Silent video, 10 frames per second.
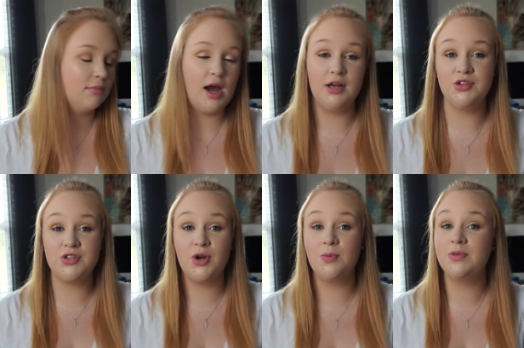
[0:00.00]
I
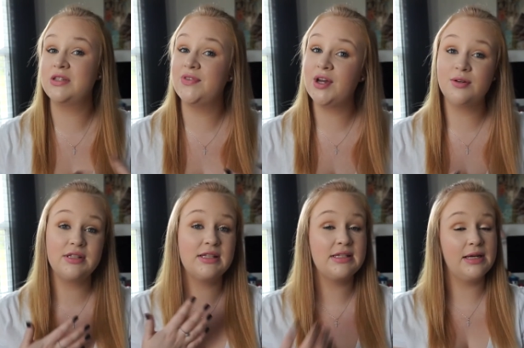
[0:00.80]
just hope this video
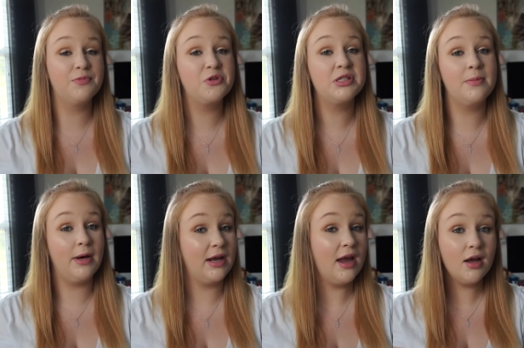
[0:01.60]
did the same for
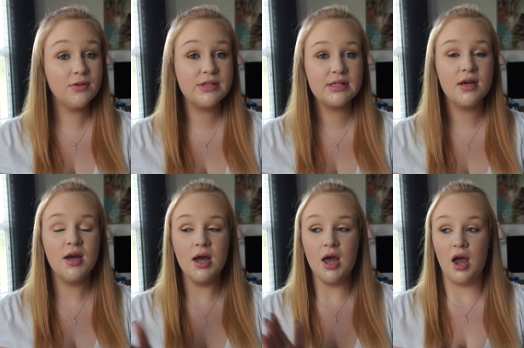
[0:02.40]
somebody else.
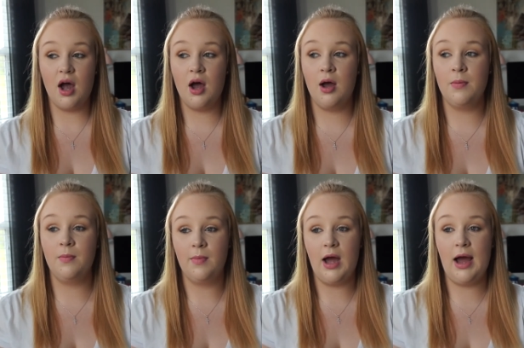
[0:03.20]

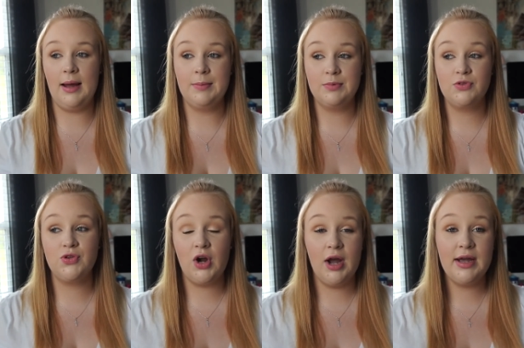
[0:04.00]
I'm
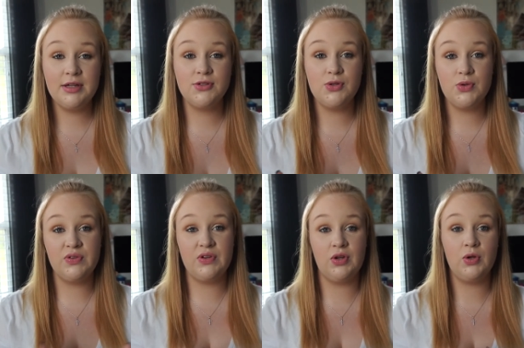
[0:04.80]
trying to
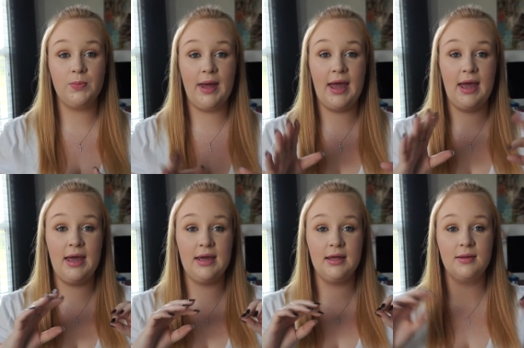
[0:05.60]
film
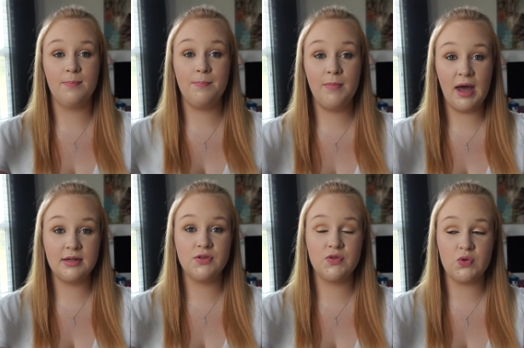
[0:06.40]
a
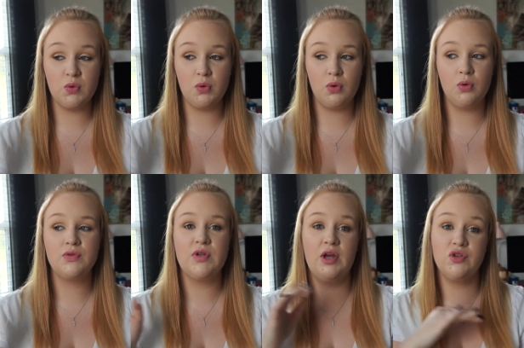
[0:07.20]
back to school
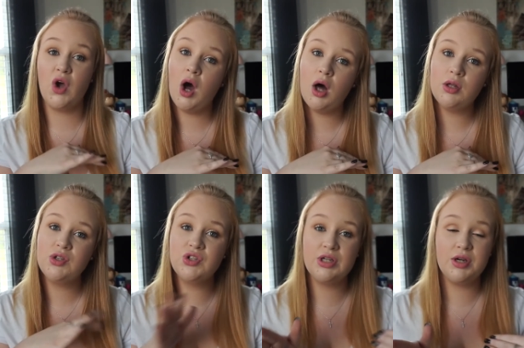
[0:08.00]
/
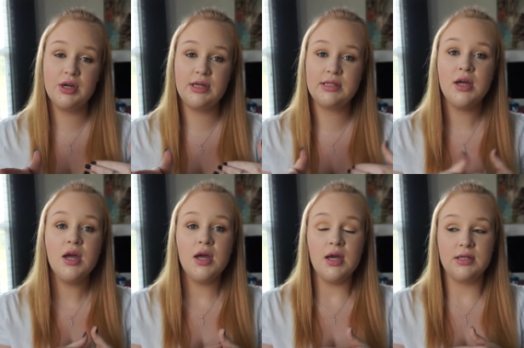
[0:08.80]
college series,
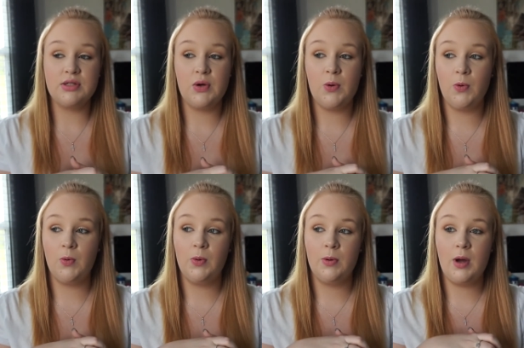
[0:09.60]
so